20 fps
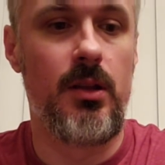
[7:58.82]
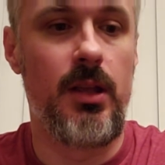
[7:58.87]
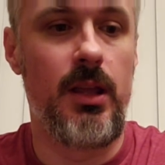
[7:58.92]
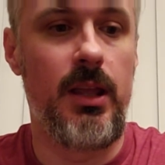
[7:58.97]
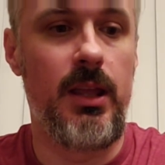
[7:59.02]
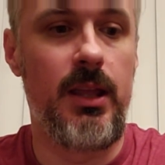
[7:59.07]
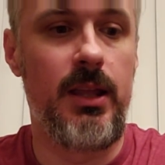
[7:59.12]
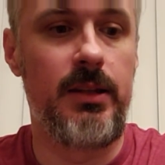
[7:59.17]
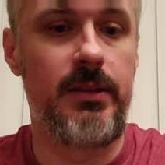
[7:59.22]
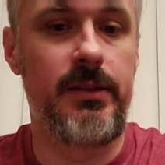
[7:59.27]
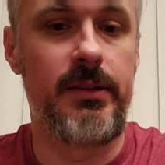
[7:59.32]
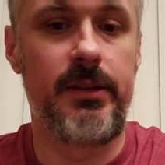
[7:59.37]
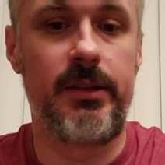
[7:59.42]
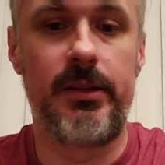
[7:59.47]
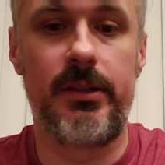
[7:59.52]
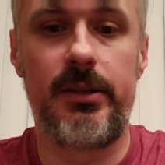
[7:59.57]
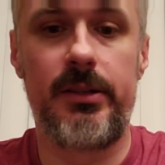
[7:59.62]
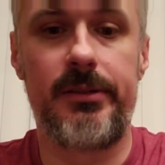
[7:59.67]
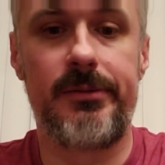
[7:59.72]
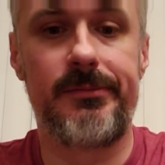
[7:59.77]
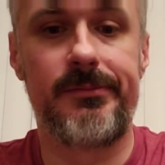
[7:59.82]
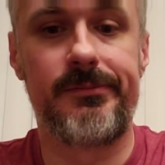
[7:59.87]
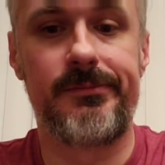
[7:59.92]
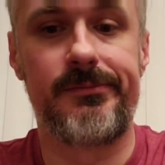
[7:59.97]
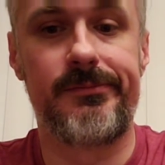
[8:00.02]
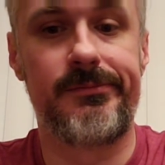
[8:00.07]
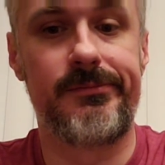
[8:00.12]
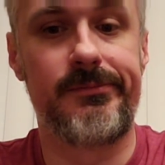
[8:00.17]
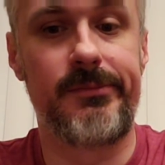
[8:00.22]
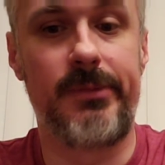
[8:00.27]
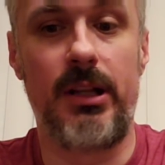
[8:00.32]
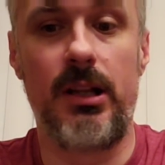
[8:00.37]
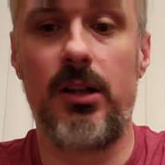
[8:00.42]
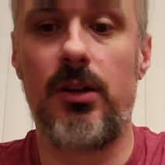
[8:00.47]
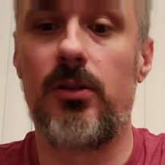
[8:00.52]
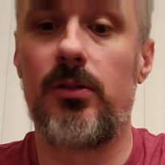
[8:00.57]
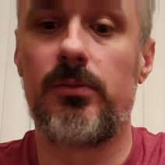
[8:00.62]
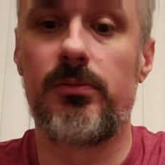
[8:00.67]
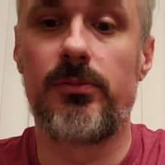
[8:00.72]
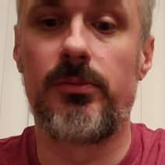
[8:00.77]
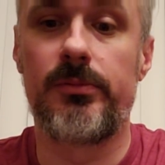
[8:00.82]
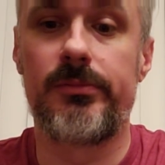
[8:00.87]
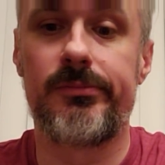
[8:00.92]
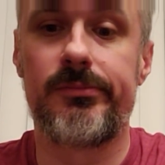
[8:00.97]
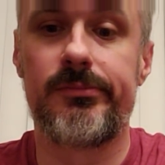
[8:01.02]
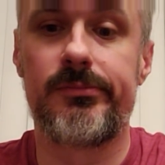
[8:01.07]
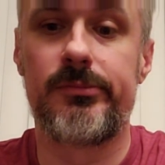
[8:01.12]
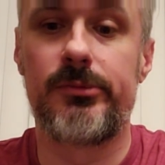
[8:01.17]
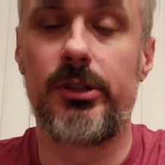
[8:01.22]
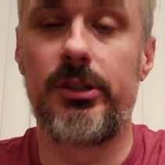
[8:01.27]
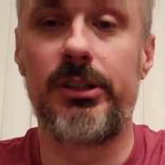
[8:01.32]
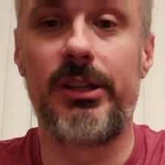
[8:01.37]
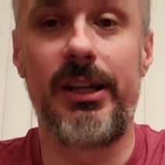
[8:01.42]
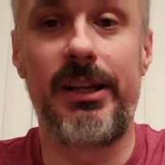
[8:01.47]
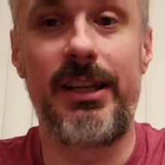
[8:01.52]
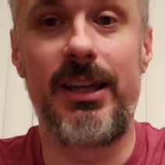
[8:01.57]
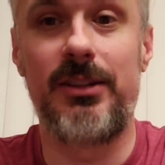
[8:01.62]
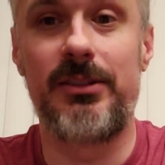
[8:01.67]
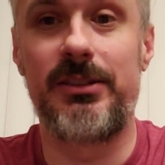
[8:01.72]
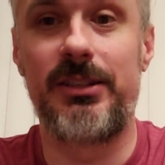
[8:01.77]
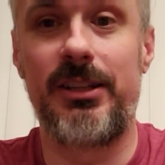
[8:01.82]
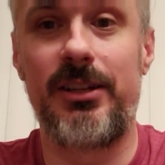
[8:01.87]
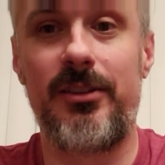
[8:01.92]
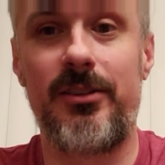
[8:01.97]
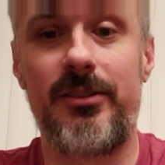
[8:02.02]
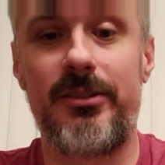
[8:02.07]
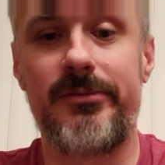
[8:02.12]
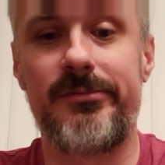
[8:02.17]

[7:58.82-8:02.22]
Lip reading: I don't know. Good luck out there.